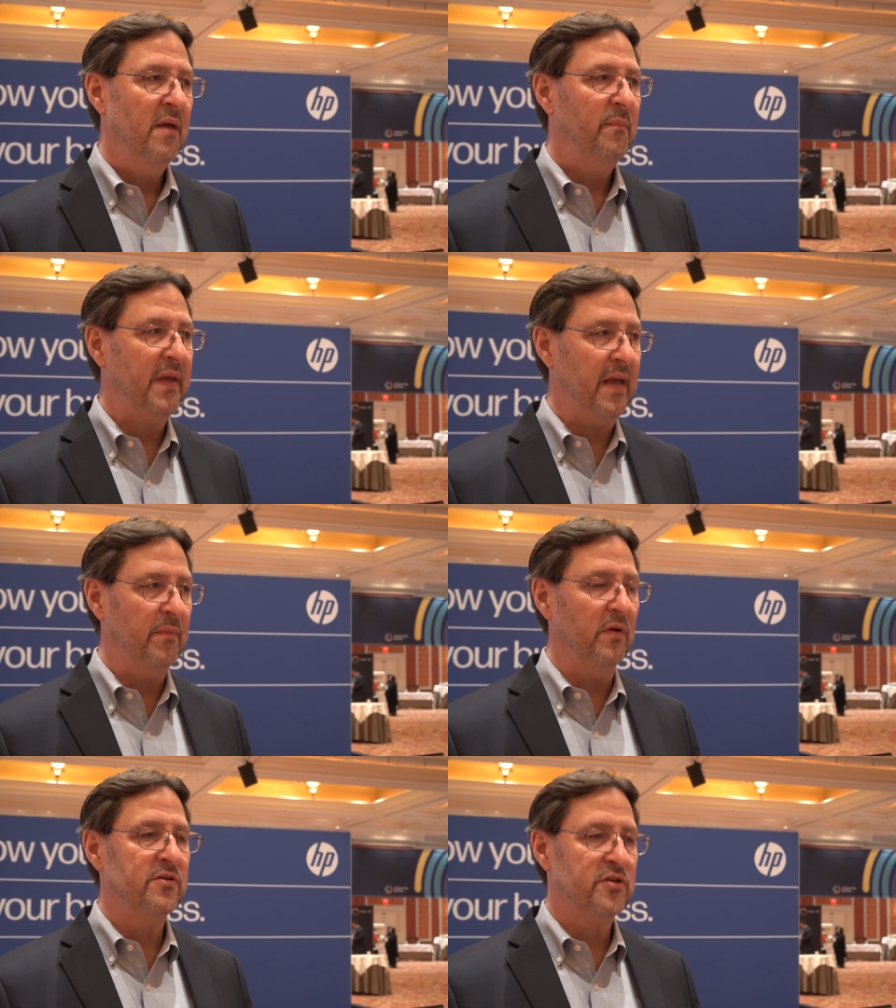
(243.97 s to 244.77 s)
be
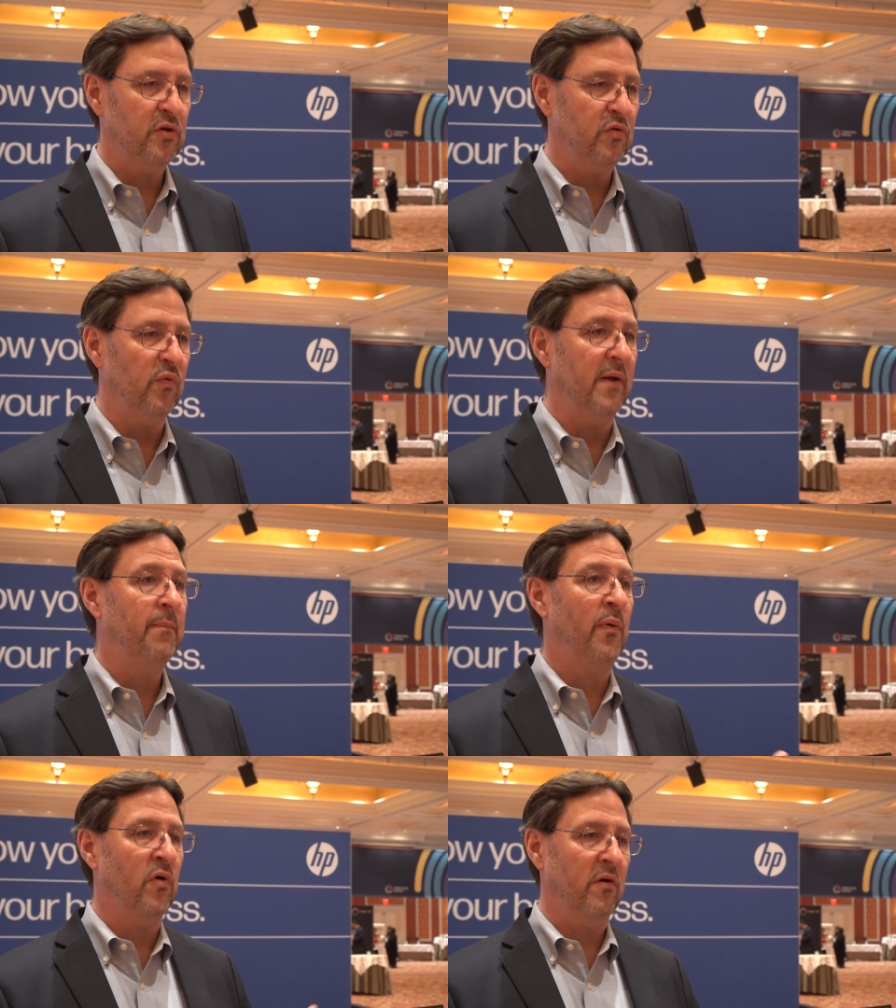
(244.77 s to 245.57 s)
able to
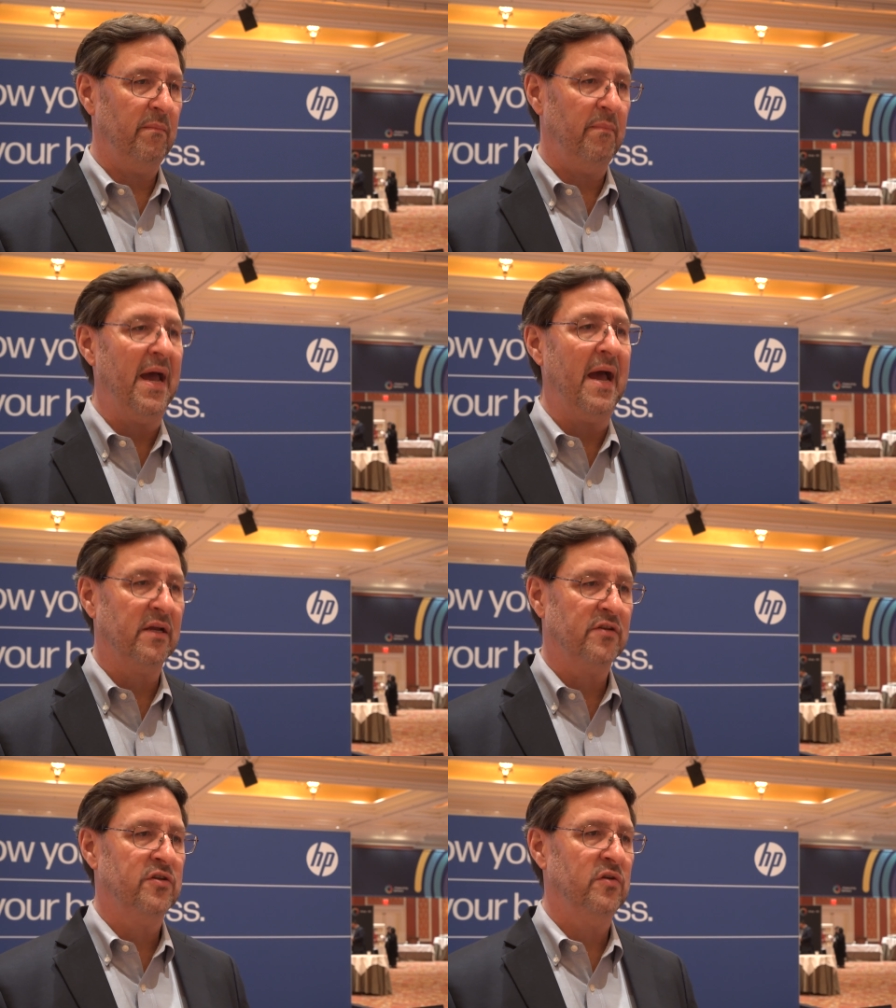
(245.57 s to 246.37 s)
report
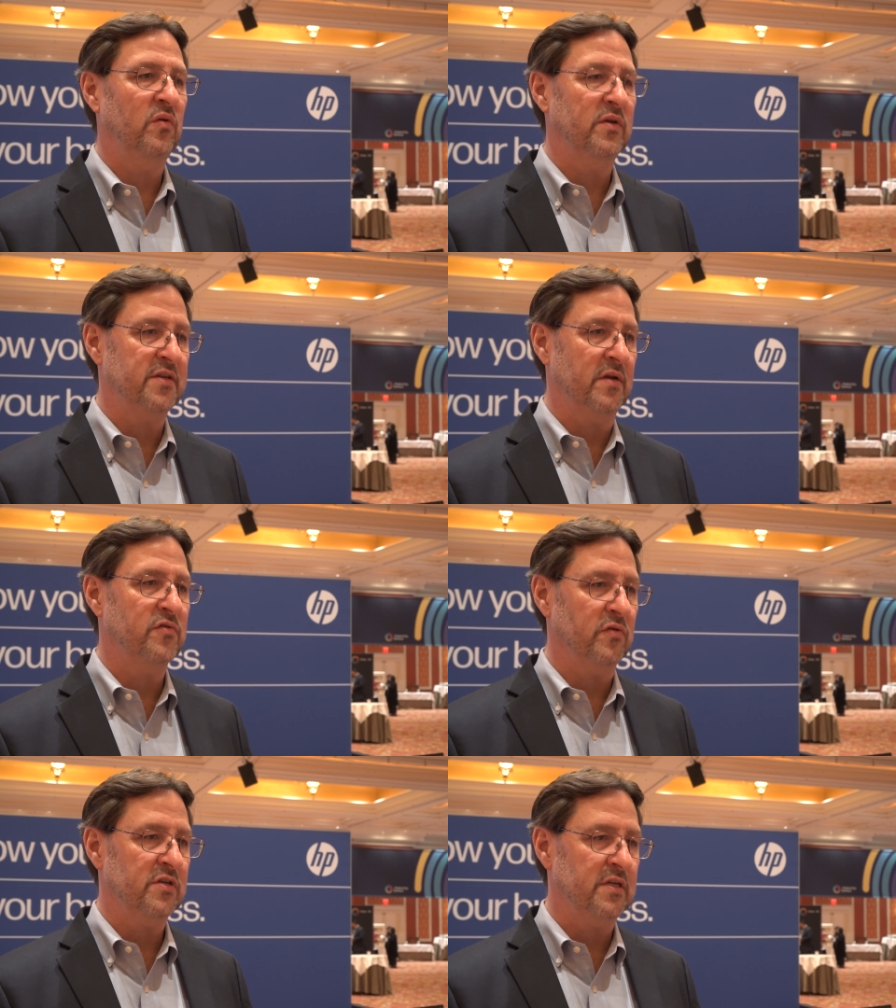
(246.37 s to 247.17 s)
back to a
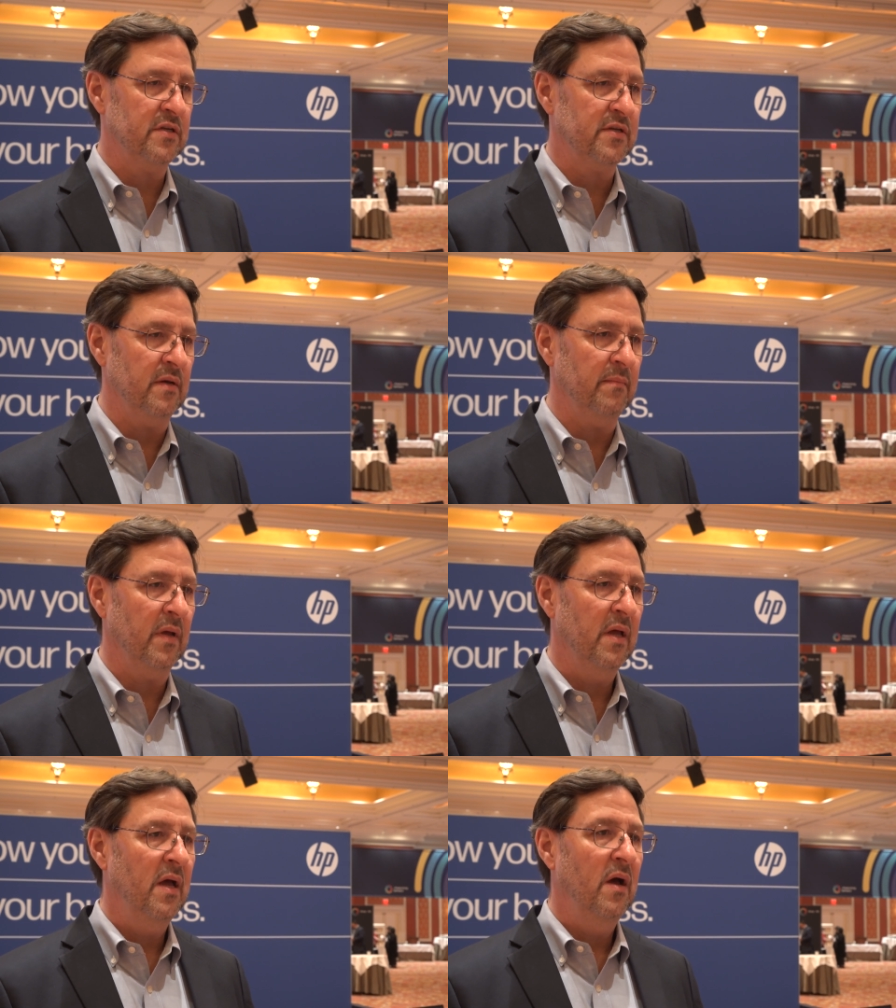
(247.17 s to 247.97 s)
central system
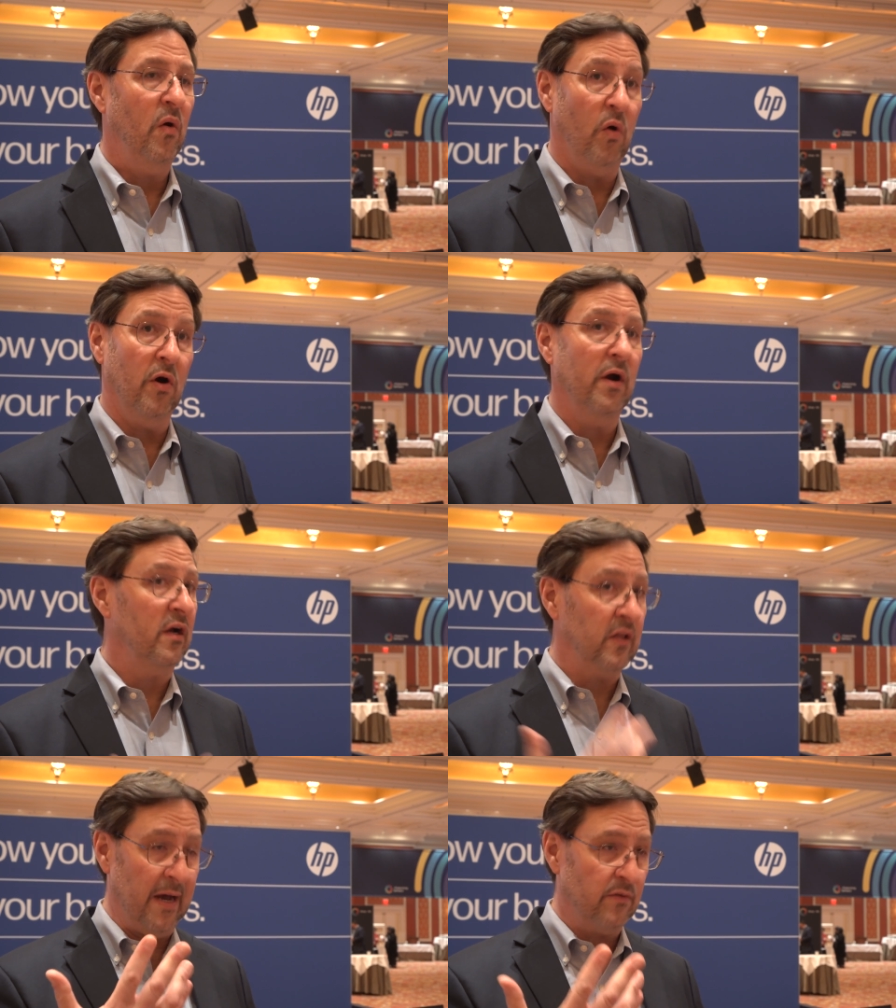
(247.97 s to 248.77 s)
or a
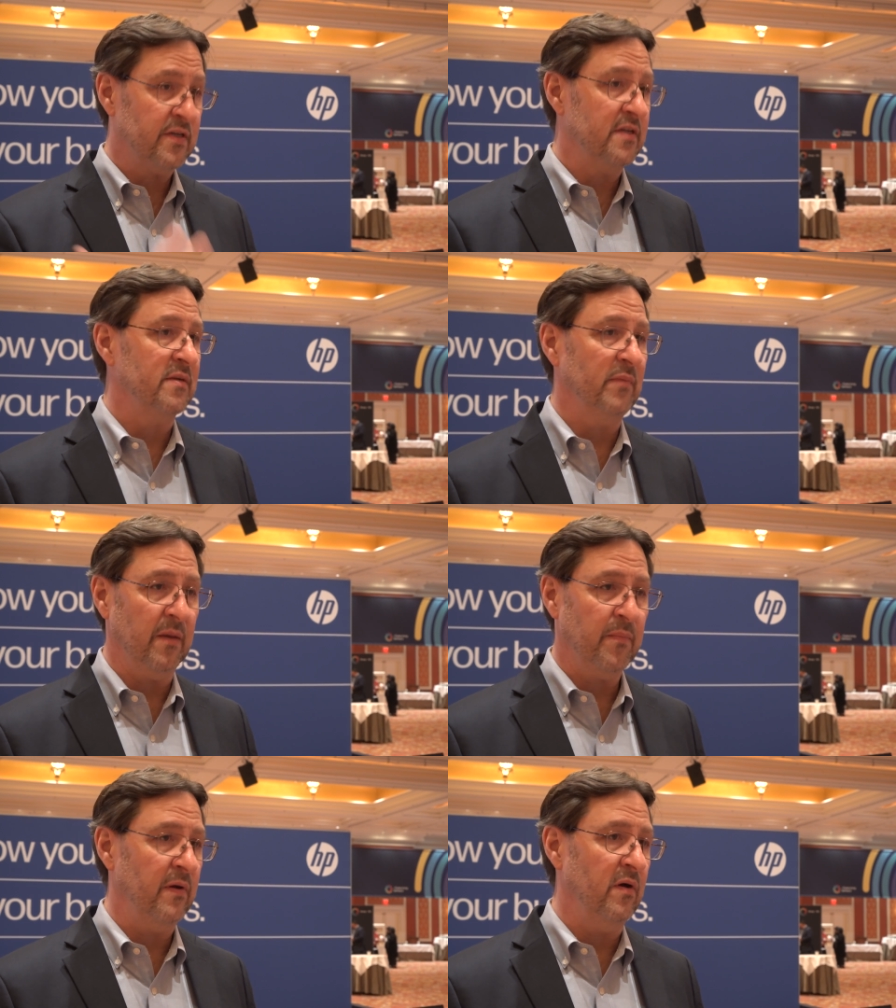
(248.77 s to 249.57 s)
cloud system
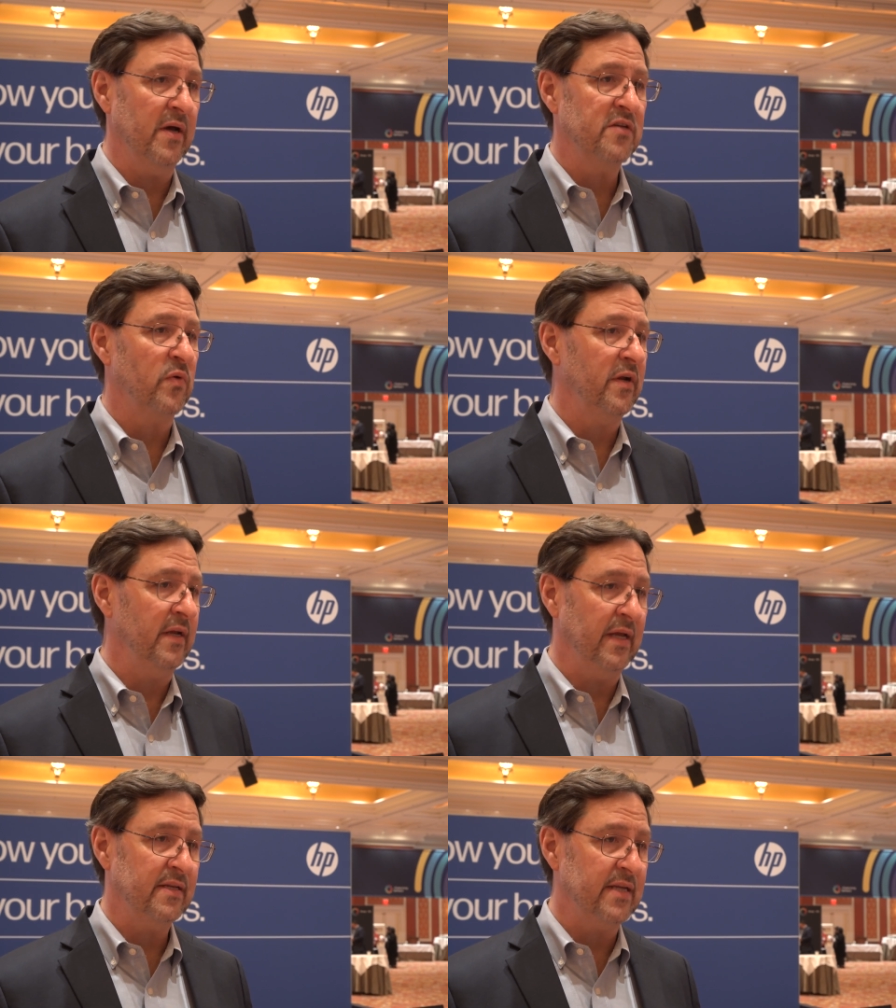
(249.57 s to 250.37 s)
like PrintOS where you
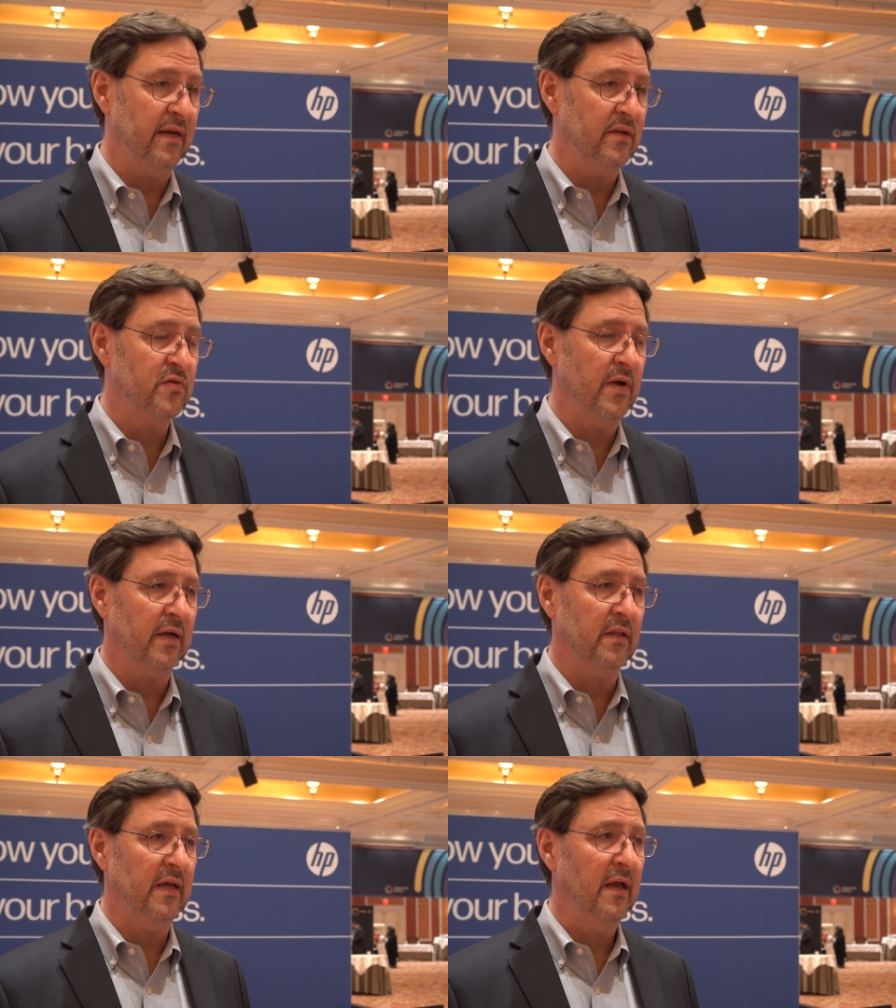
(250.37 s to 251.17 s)
can get data
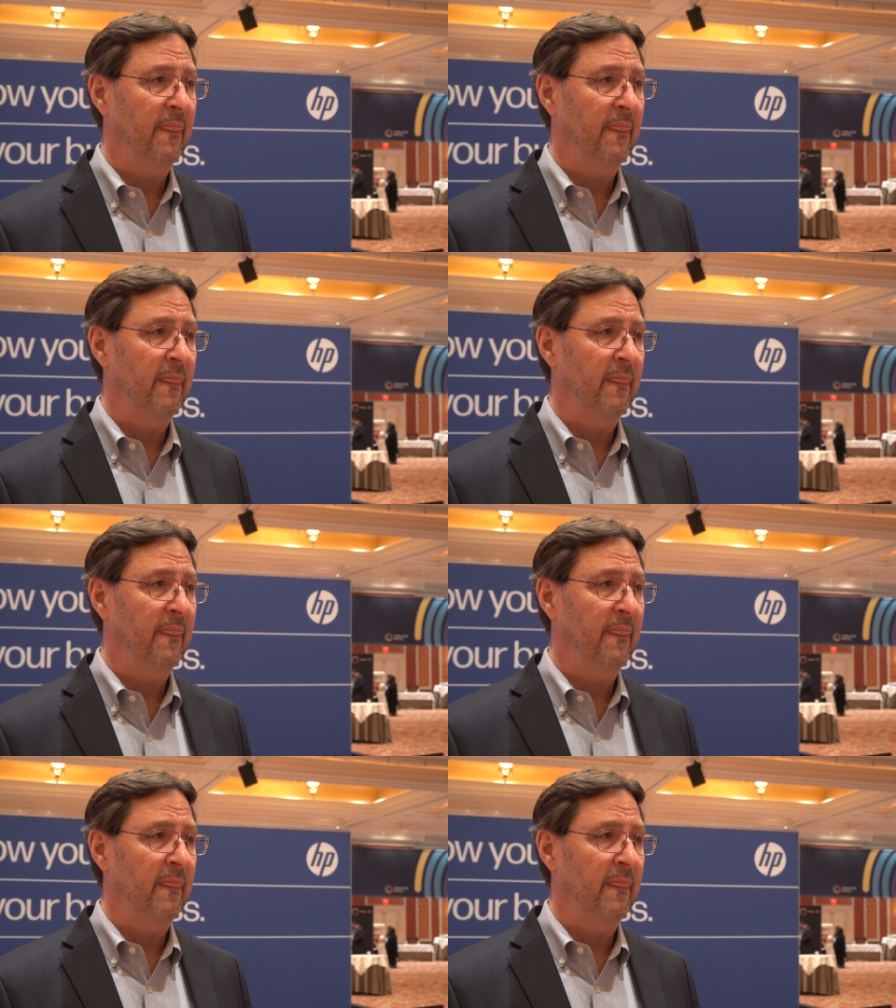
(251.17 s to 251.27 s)
directly,